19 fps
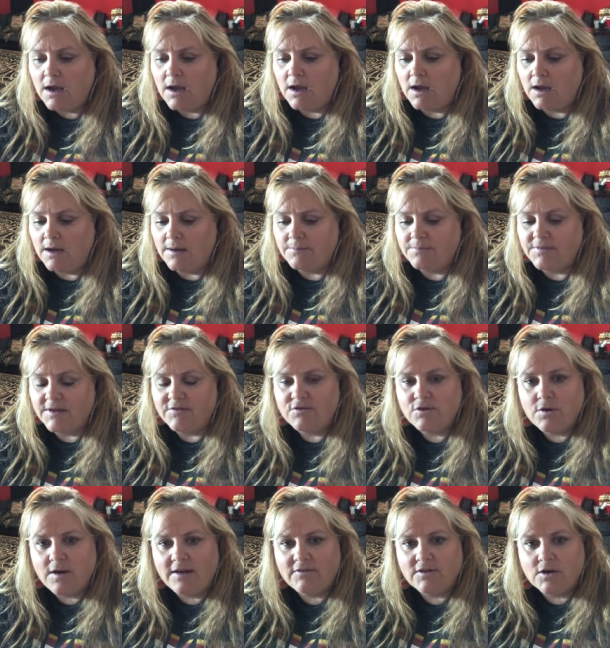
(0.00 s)
Um, if you
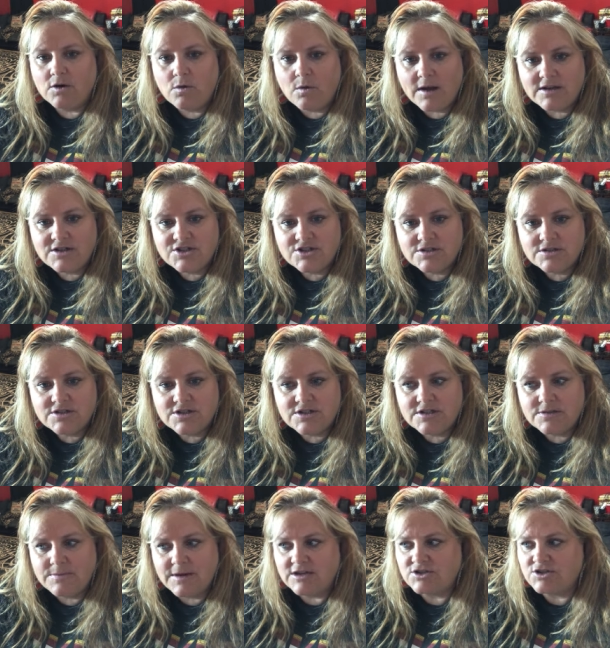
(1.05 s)
have a question,
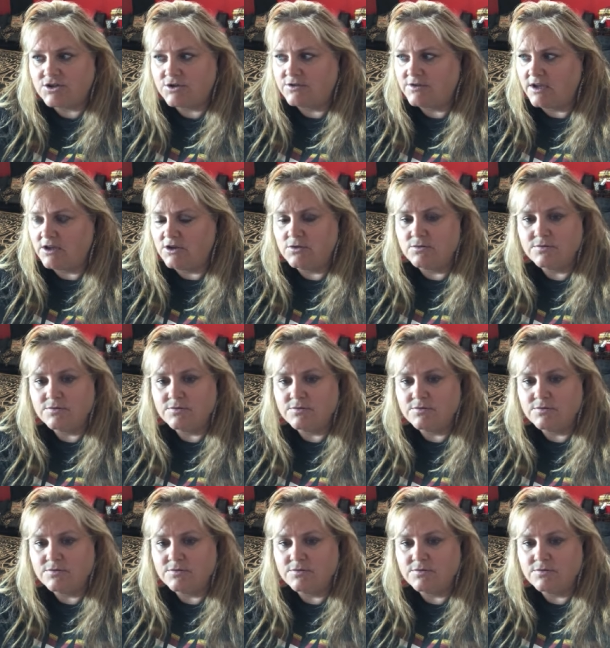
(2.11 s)
just make sure that you